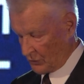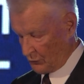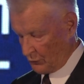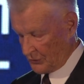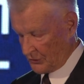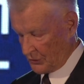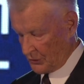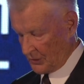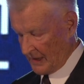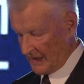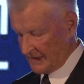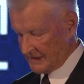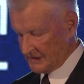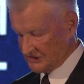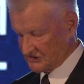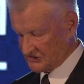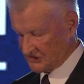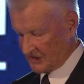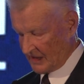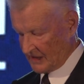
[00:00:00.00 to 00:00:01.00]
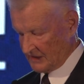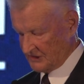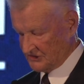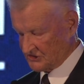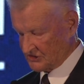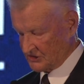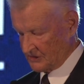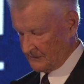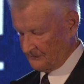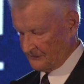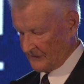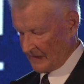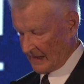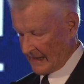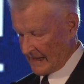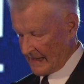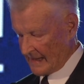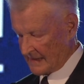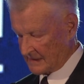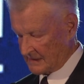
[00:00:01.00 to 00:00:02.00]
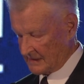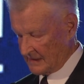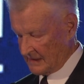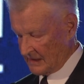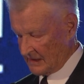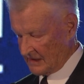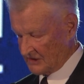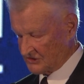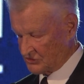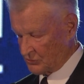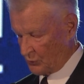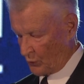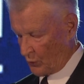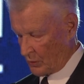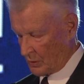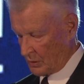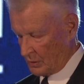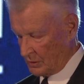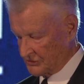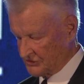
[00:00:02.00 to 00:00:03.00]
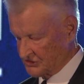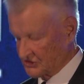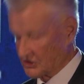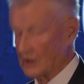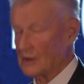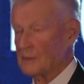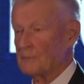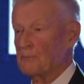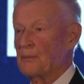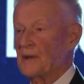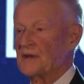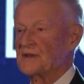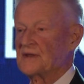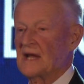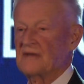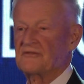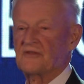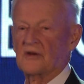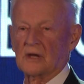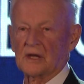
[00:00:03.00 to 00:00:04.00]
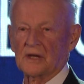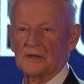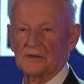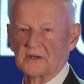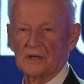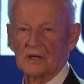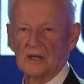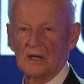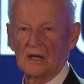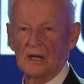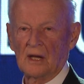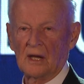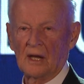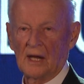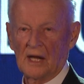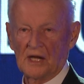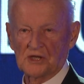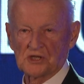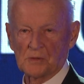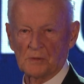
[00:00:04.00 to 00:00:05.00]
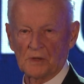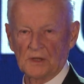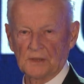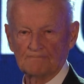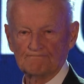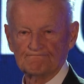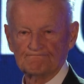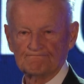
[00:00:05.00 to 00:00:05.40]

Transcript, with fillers: with the United States acting as the world's benevolent hegemon.